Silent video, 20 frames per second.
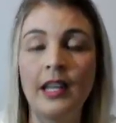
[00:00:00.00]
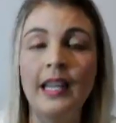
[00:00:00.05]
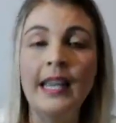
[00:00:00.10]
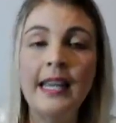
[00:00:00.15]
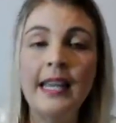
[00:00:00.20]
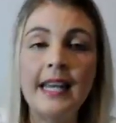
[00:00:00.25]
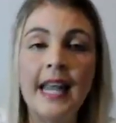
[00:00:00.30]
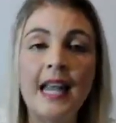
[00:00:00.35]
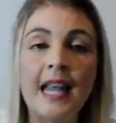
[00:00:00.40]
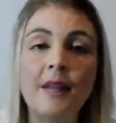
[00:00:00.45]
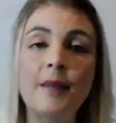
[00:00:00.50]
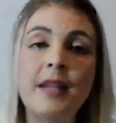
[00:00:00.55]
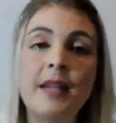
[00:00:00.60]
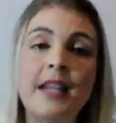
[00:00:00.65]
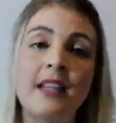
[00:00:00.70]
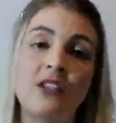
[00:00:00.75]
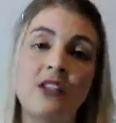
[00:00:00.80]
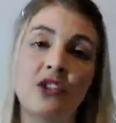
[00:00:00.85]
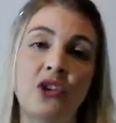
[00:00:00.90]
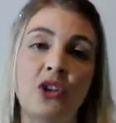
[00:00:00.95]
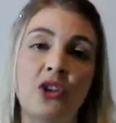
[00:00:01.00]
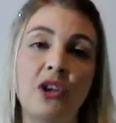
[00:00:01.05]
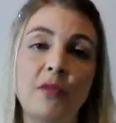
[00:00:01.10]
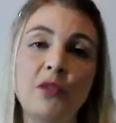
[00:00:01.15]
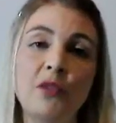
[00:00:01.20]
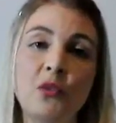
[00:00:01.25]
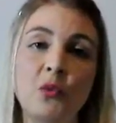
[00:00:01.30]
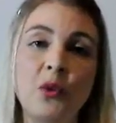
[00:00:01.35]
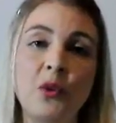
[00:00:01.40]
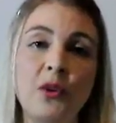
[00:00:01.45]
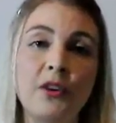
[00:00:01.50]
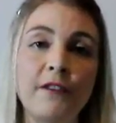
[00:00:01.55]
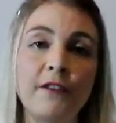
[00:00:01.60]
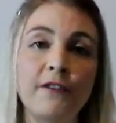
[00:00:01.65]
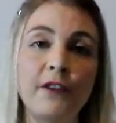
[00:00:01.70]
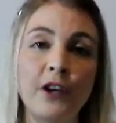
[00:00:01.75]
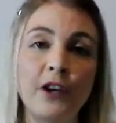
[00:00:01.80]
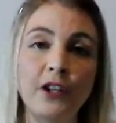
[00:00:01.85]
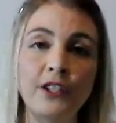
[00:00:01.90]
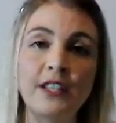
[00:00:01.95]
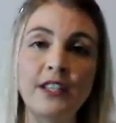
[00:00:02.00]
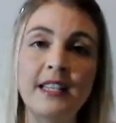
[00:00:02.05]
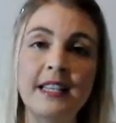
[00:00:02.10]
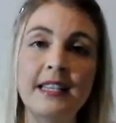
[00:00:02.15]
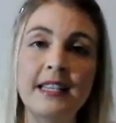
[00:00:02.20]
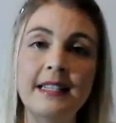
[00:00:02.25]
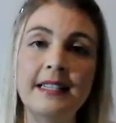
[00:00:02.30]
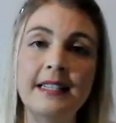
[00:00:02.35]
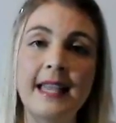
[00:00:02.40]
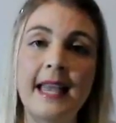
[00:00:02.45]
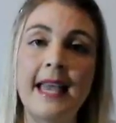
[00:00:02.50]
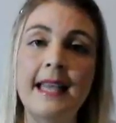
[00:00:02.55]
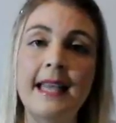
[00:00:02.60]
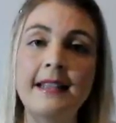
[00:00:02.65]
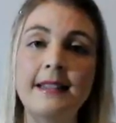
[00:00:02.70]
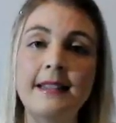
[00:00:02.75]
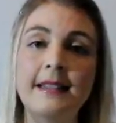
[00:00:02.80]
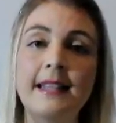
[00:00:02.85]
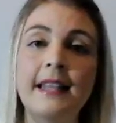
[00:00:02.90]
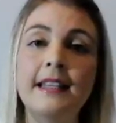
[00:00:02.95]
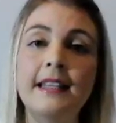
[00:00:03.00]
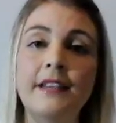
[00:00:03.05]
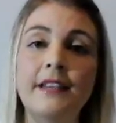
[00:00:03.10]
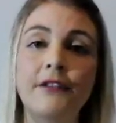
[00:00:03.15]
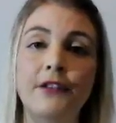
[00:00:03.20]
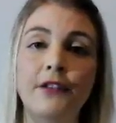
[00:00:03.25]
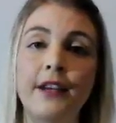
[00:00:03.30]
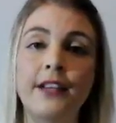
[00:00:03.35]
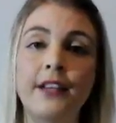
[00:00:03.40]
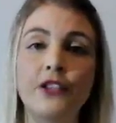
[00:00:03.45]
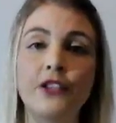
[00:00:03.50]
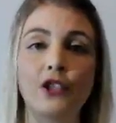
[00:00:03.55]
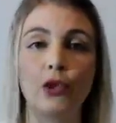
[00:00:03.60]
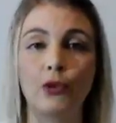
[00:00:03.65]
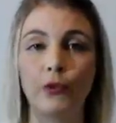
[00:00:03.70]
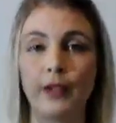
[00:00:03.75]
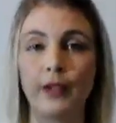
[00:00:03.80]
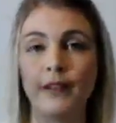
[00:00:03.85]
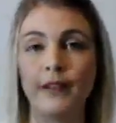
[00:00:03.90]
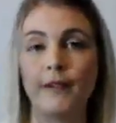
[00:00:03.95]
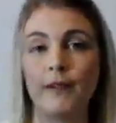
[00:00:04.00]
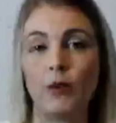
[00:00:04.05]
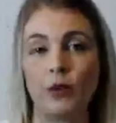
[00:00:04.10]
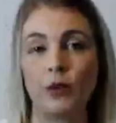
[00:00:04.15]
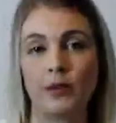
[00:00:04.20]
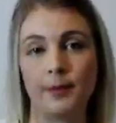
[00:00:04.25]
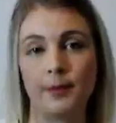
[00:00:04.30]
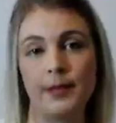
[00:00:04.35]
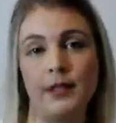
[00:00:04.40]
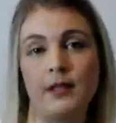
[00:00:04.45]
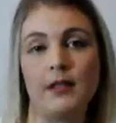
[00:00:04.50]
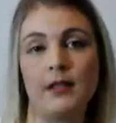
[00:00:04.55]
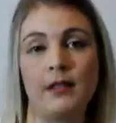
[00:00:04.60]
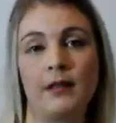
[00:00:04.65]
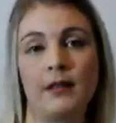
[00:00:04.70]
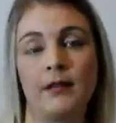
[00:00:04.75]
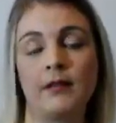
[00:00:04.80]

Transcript: In ABA terms, we refer to this as differential reinforcement.